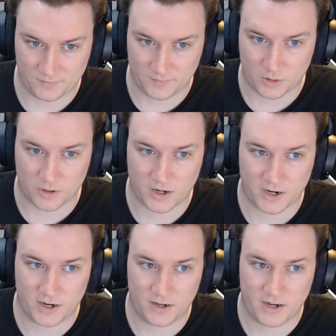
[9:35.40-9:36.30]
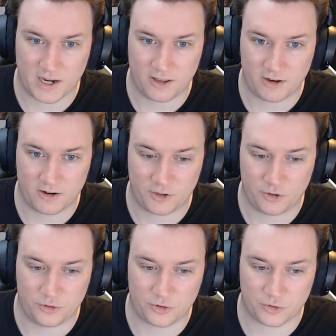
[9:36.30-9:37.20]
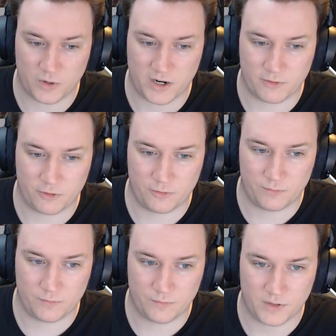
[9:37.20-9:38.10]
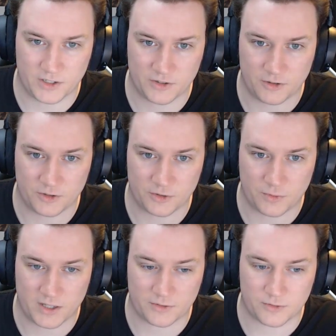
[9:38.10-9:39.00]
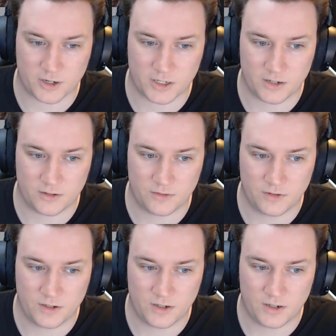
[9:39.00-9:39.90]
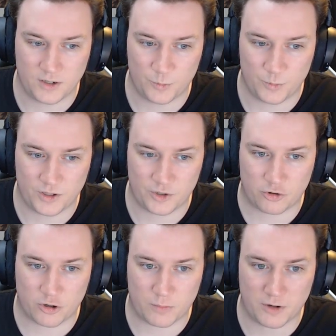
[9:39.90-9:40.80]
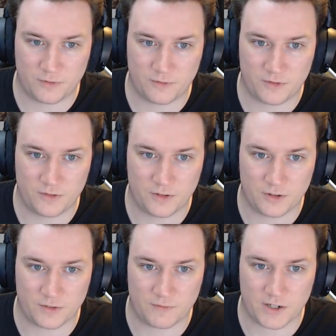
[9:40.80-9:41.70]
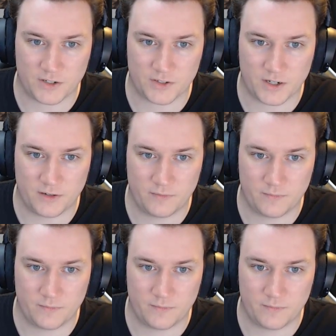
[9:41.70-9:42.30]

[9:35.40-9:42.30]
Okay, now they're in a huge square room. It's not a square, it's a rectangle. The drop off on the far side.